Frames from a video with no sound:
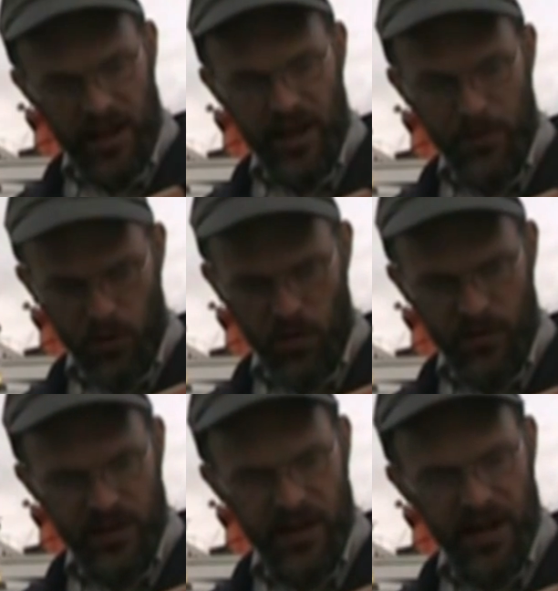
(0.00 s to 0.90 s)
He
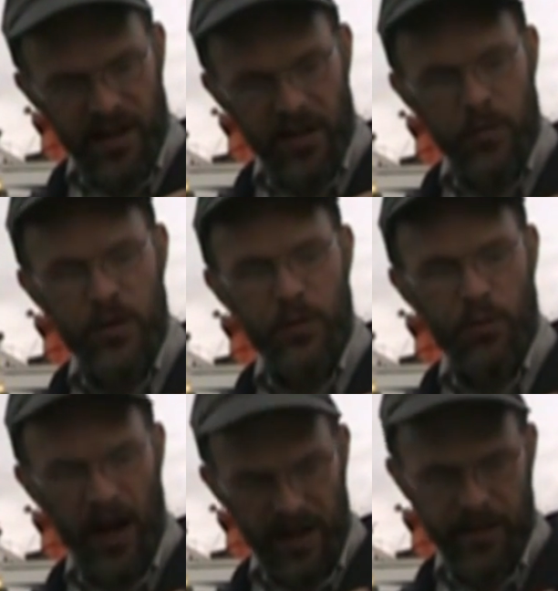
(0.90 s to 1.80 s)
proved his idea was
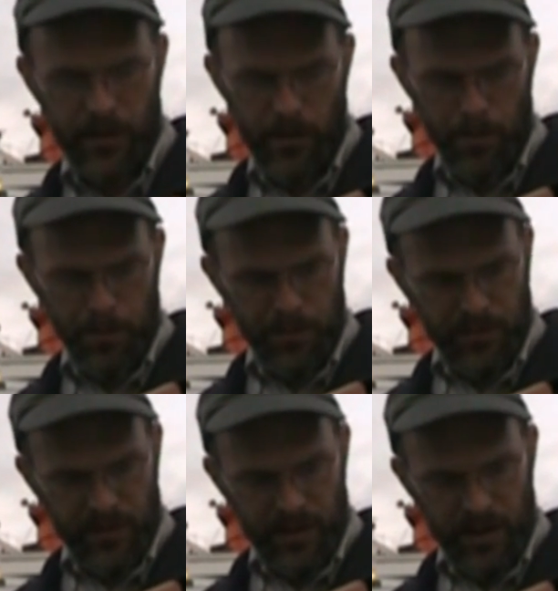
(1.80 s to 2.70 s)
practical,
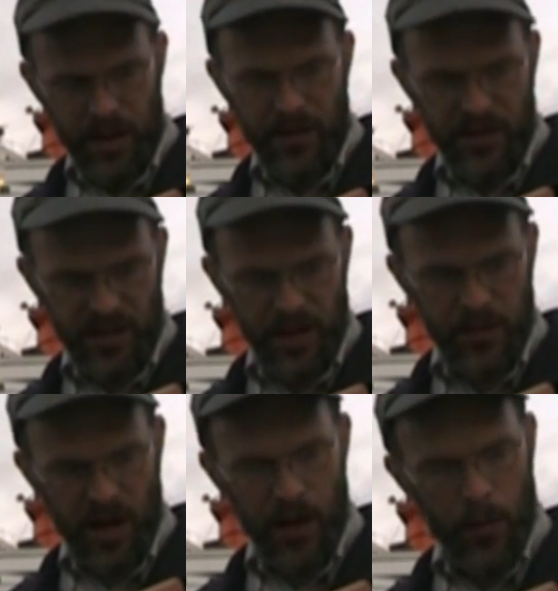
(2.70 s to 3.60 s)
and at the
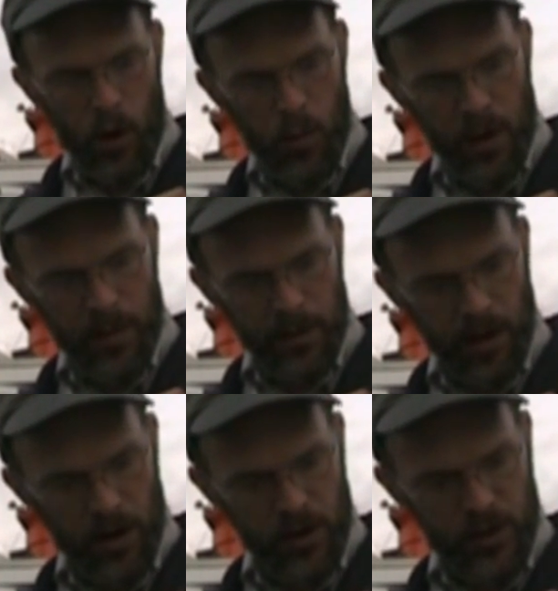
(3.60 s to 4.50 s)
same time opened up a
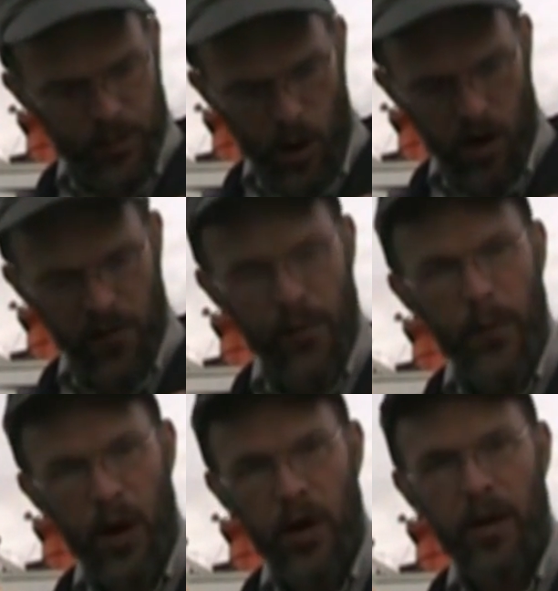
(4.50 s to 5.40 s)
large part of
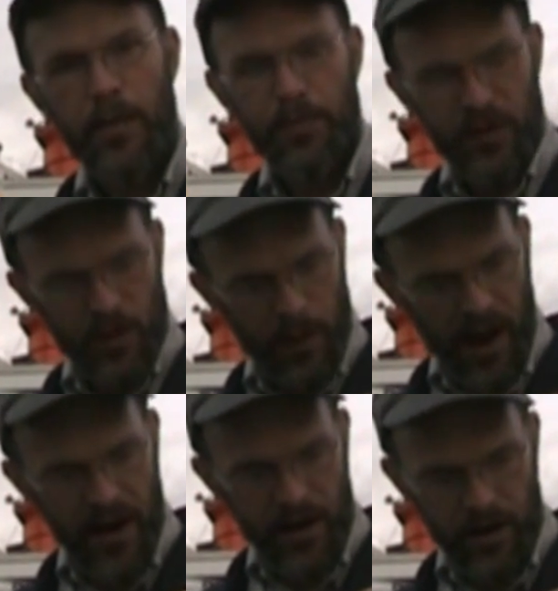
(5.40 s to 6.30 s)
America to
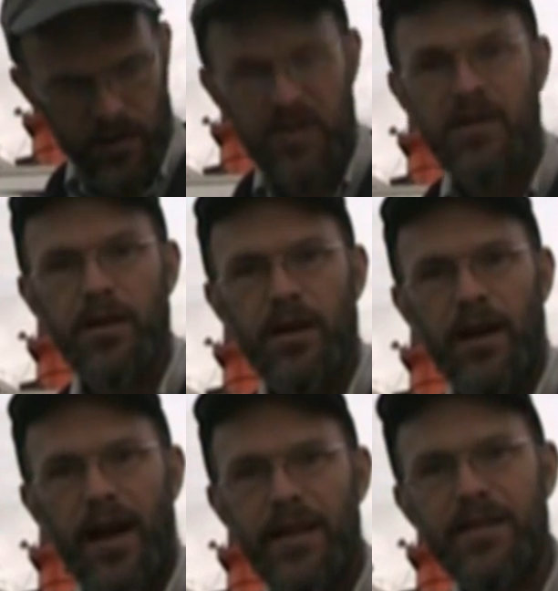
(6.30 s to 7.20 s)
pioneers
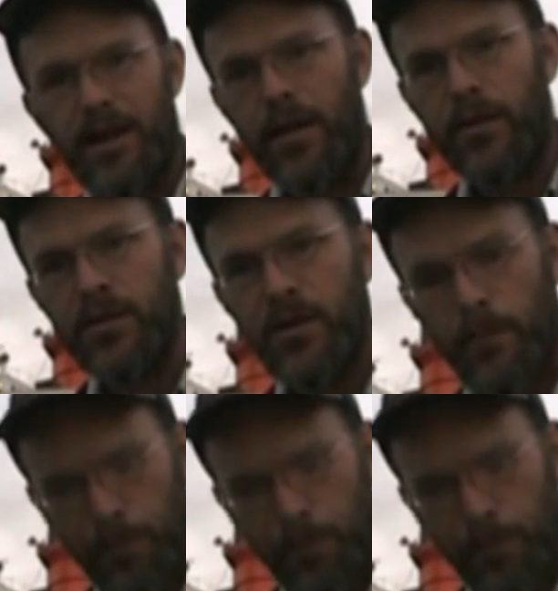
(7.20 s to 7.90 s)
and settlers.